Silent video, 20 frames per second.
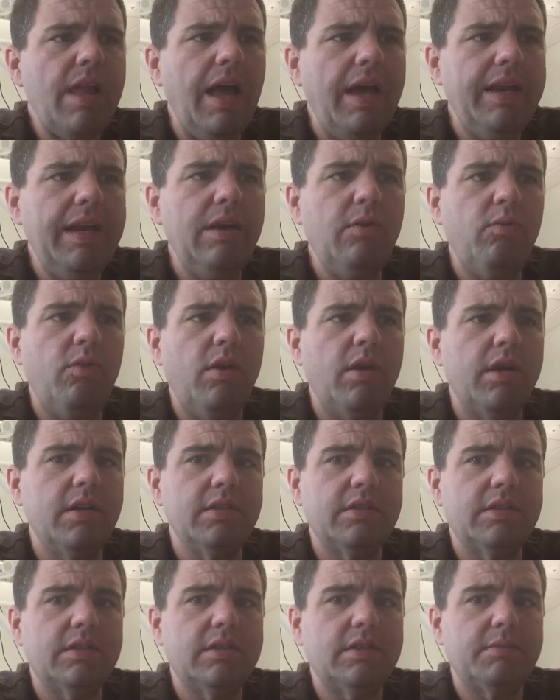I didn't want to
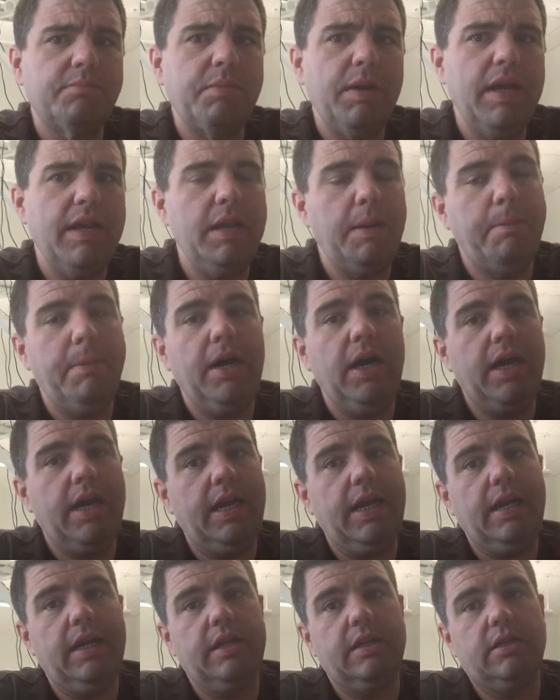spend the
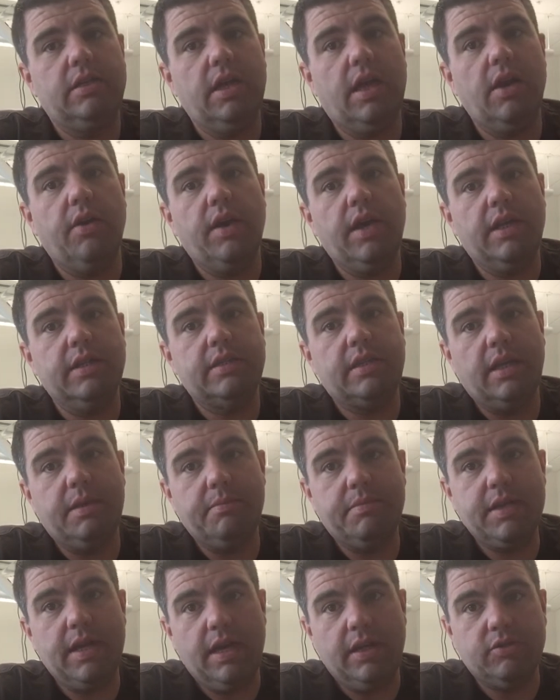money to go get a
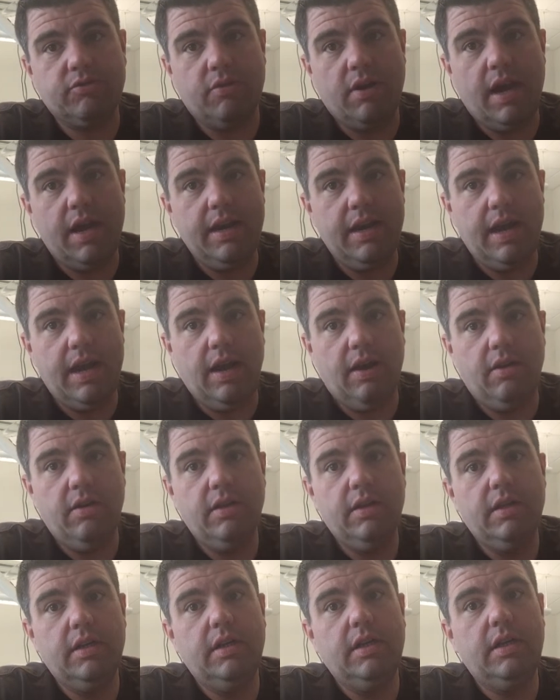sleep test right now,
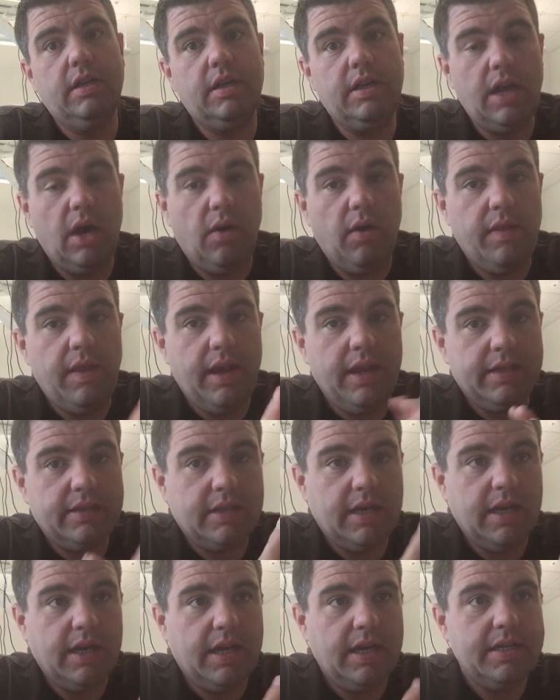knowing that it's
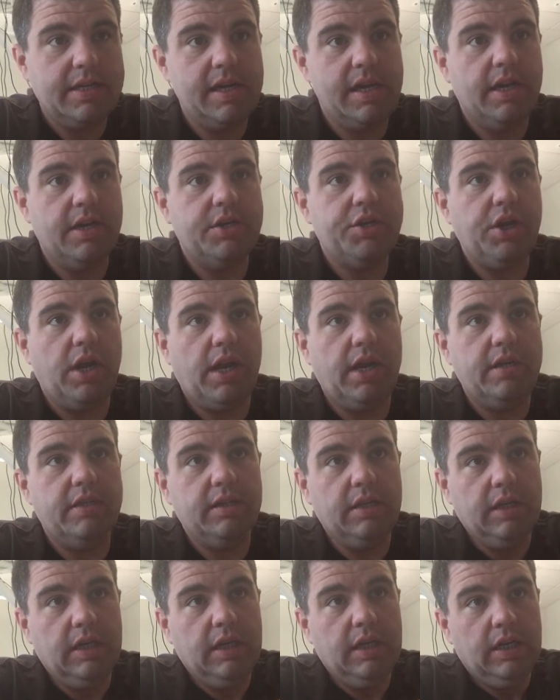going to continue to change.
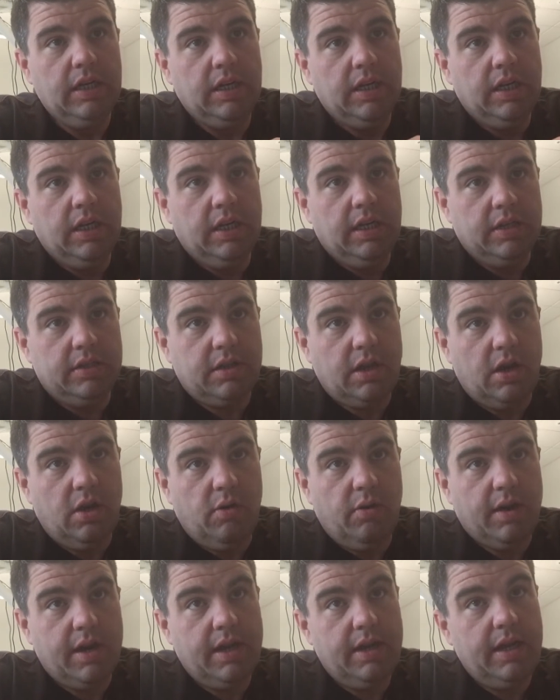
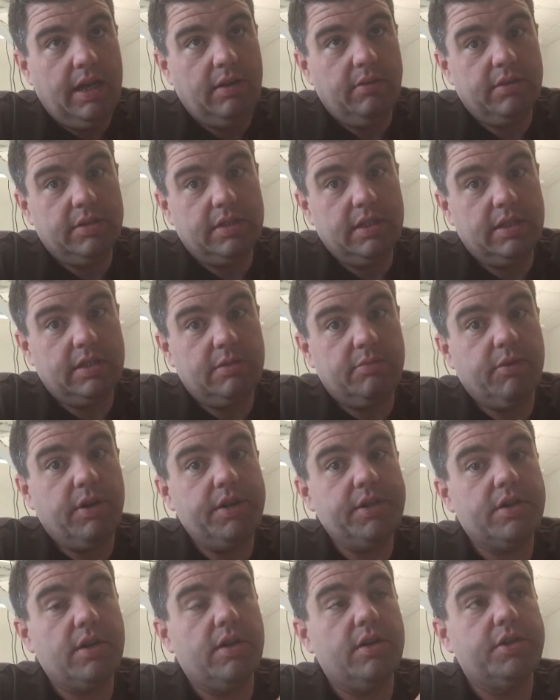So what I did was did some
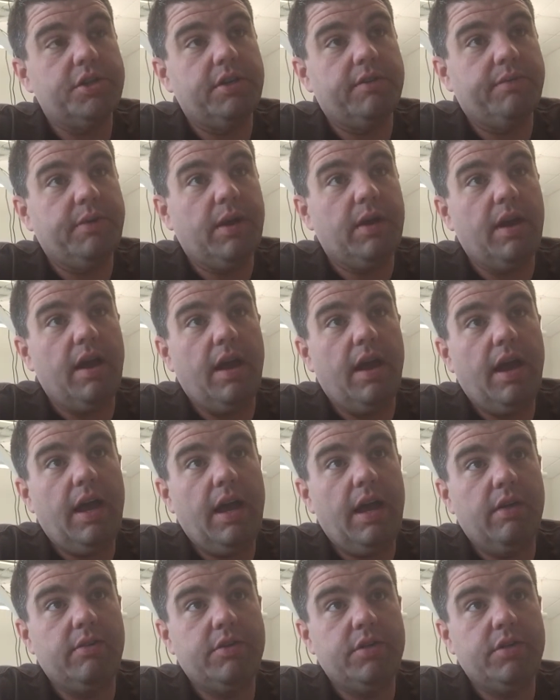research and figured out how